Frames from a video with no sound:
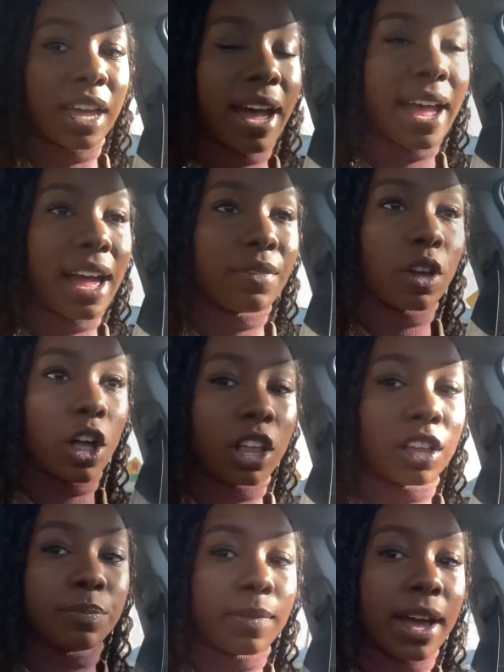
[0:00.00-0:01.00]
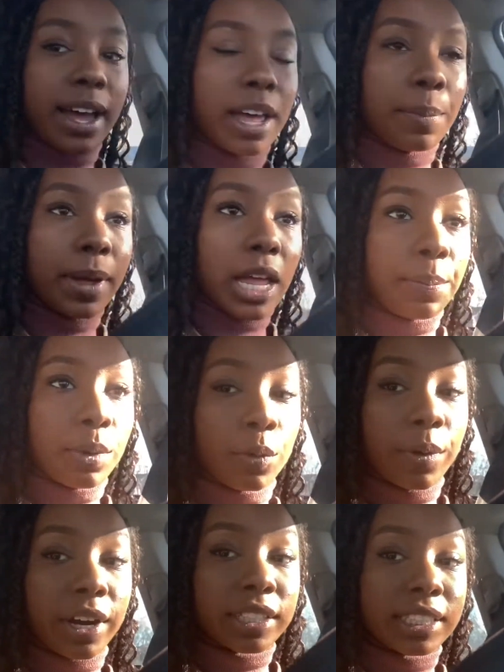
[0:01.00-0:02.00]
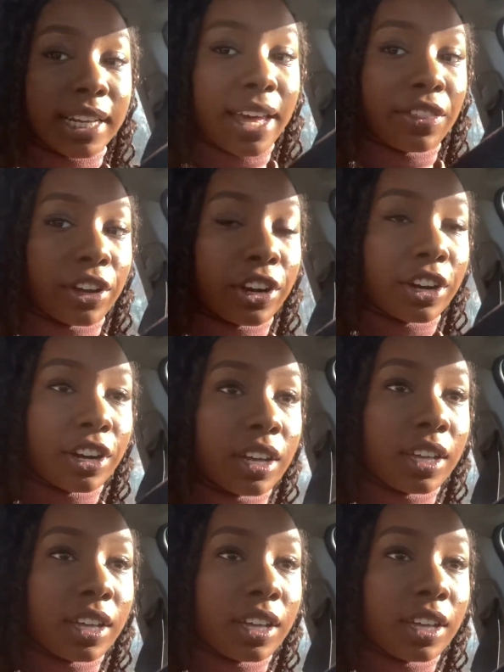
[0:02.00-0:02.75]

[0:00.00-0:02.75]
I have all of my paperwork together